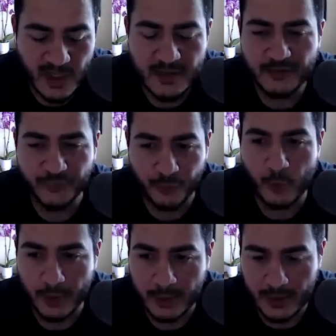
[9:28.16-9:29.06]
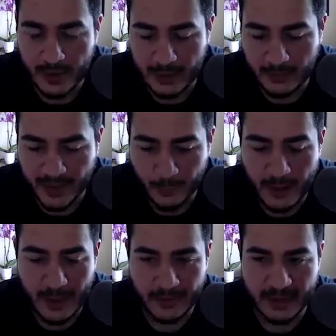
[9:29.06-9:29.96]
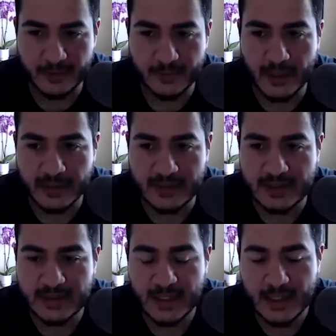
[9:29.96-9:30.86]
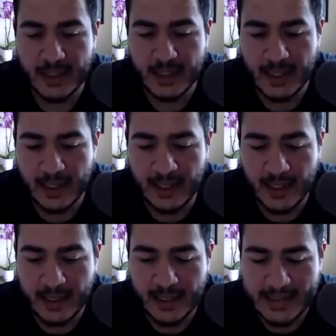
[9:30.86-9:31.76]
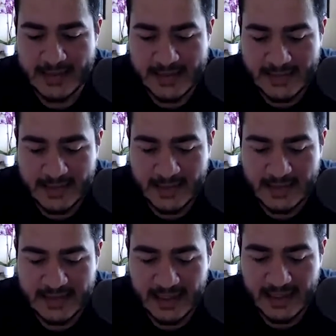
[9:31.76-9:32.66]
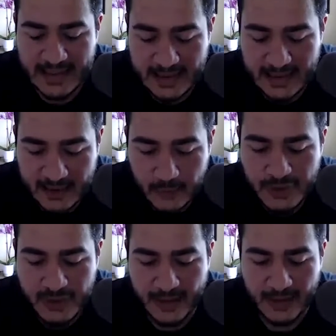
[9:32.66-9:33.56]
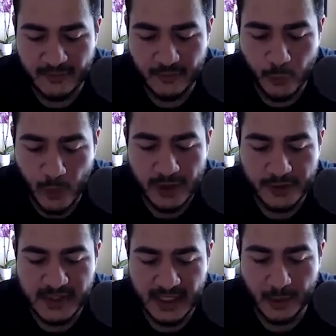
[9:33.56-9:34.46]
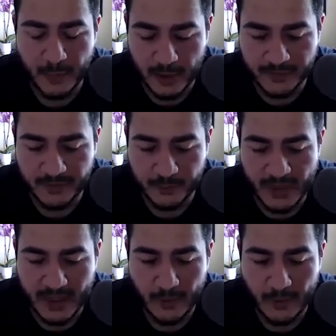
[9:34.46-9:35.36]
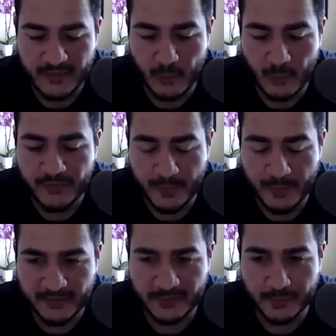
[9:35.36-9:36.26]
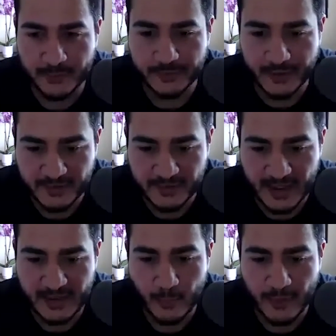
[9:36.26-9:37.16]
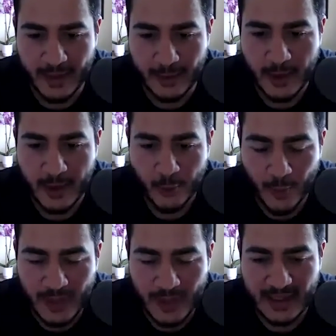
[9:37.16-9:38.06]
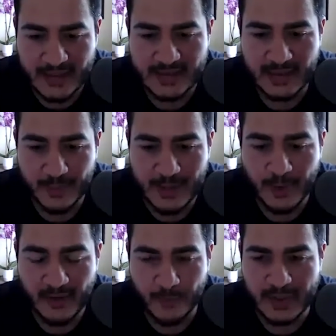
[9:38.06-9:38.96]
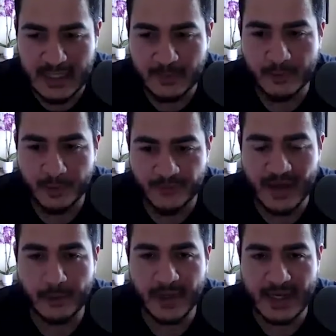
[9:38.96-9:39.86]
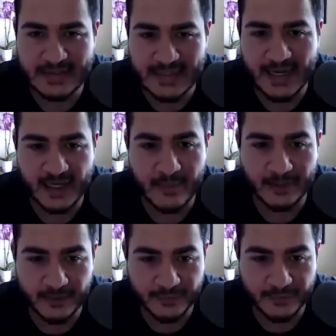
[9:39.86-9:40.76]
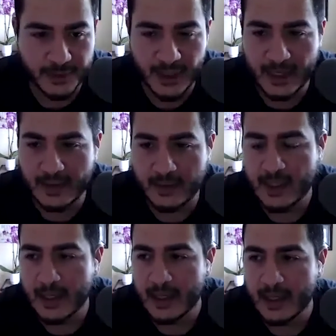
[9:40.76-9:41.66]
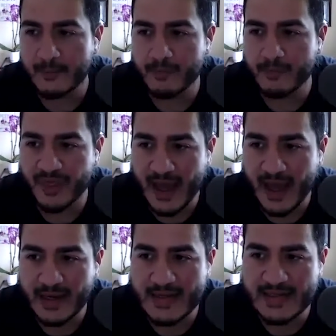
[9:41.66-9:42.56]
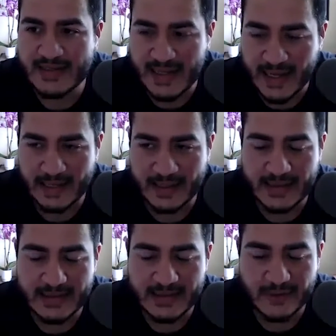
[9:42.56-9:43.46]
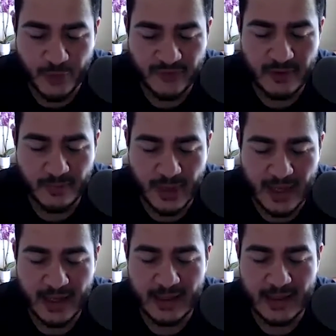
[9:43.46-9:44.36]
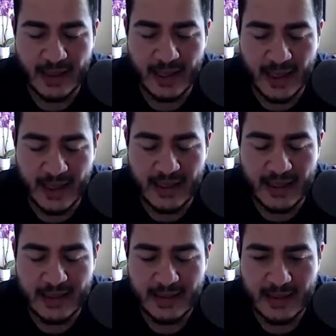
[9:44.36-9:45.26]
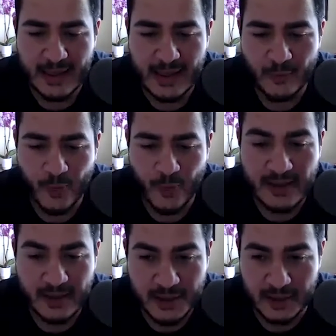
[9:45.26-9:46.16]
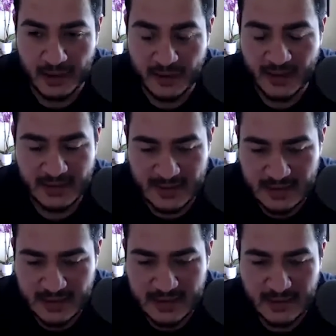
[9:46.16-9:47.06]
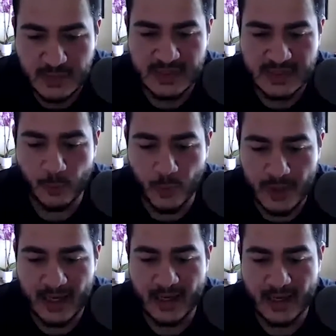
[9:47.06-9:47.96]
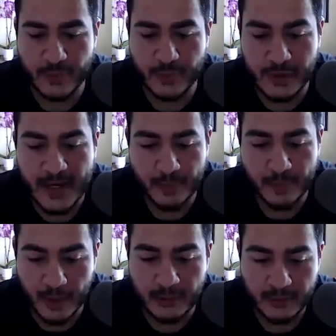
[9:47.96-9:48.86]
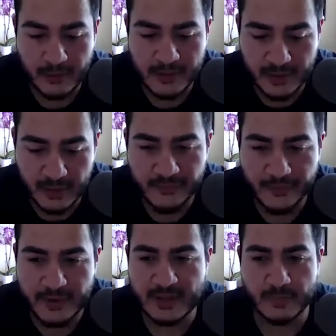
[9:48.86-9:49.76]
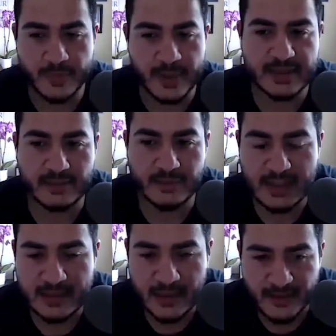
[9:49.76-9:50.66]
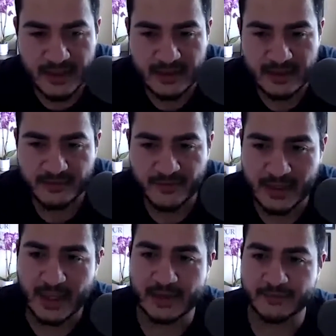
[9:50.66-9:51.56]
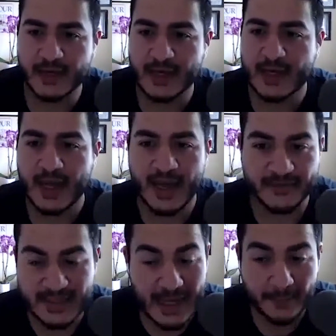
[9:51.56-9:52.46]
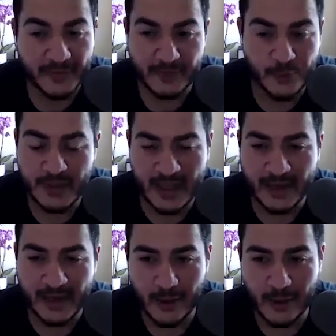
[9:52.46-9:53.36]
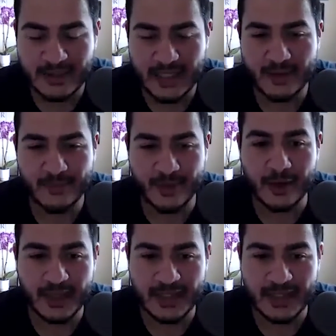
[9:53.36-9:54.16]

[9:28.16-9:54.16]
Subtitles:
This framework that I write about in Healing Politics is the notion that if you want to understand our politics right now, it is almost impossible to understand them without recognizing that people have a deep and profound anxiety about their future. And that anxiety is driven by a recognition that the systems that we have relied upon to deliver us the basic means of a dignified life have stopped doing that a long time ago.